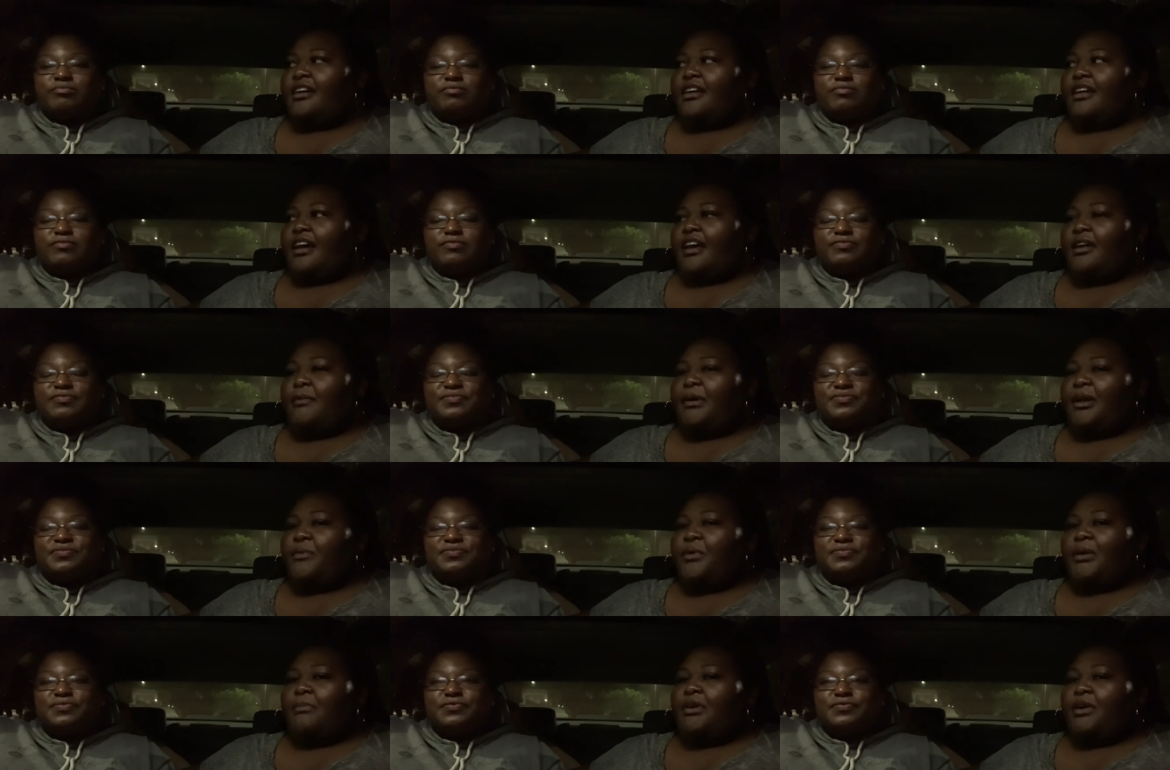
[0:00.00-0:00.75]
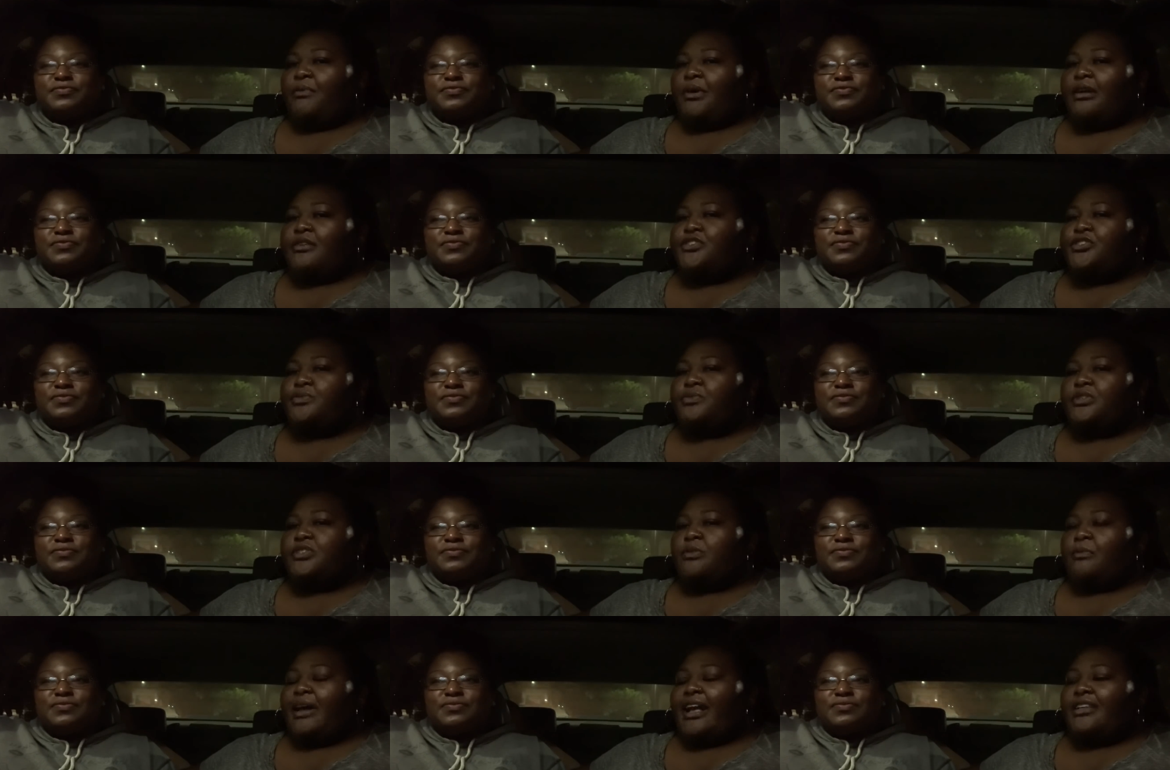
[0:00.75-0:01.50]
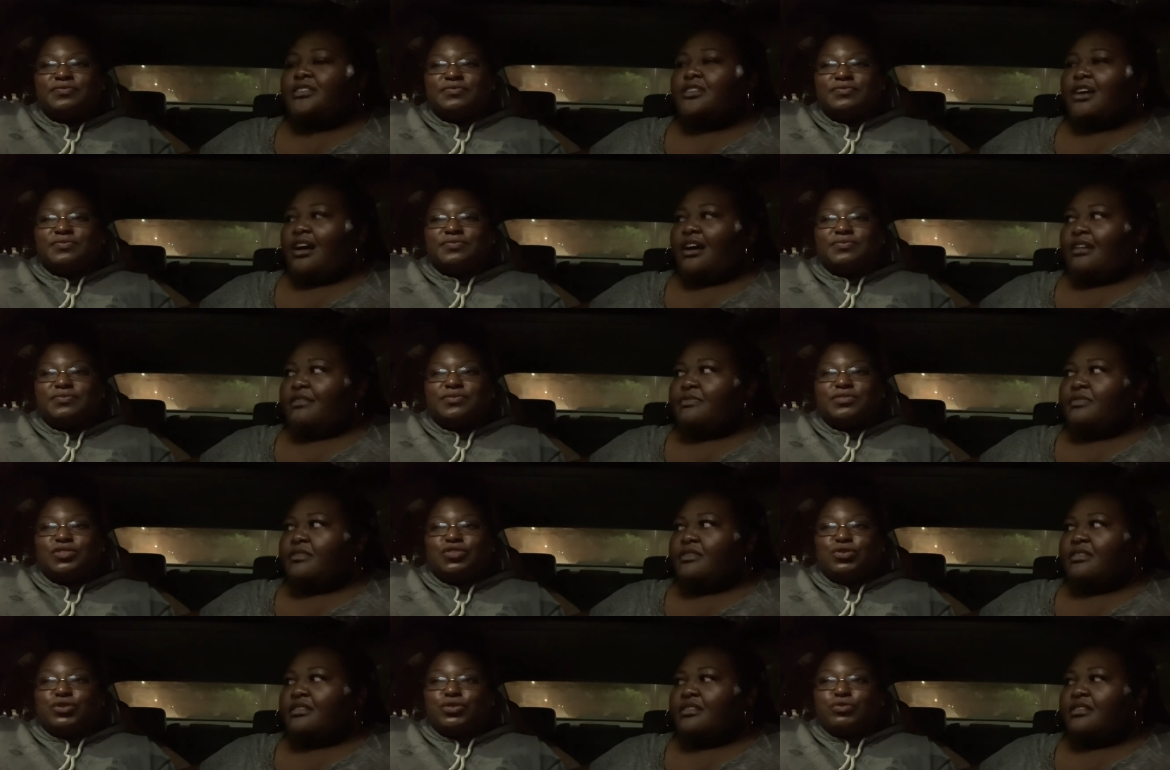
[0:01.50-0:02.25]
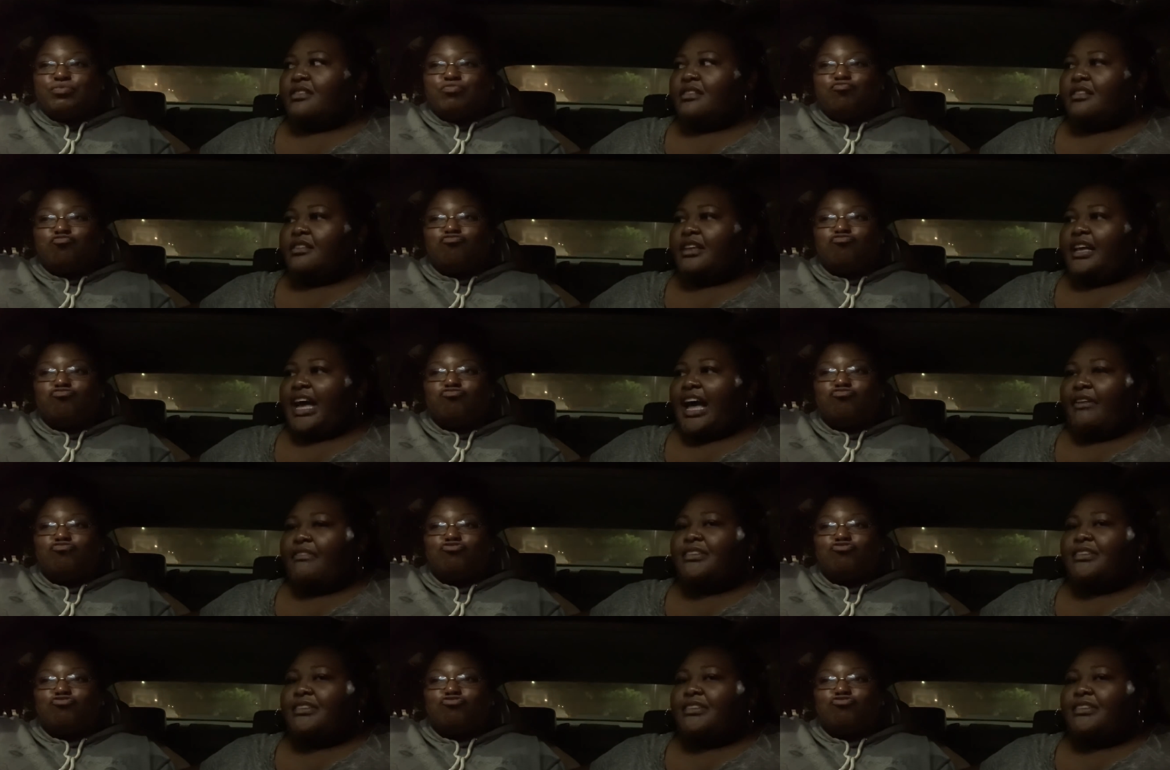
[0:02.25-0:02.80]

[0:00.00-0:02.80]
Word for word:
Speaker 1: And nobody want to be around you with your mask off. True. Have